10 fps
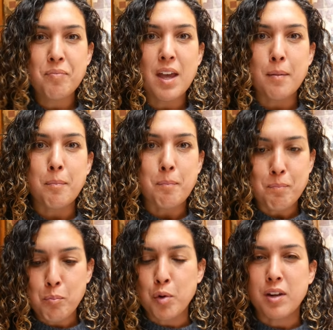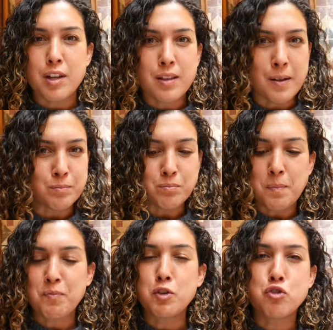That porchetta
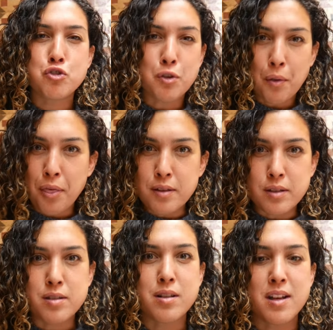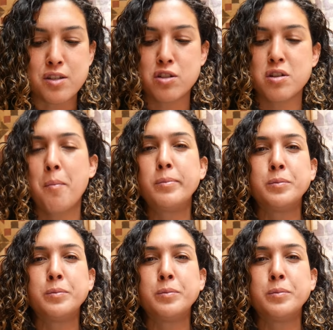is so thinly sliced,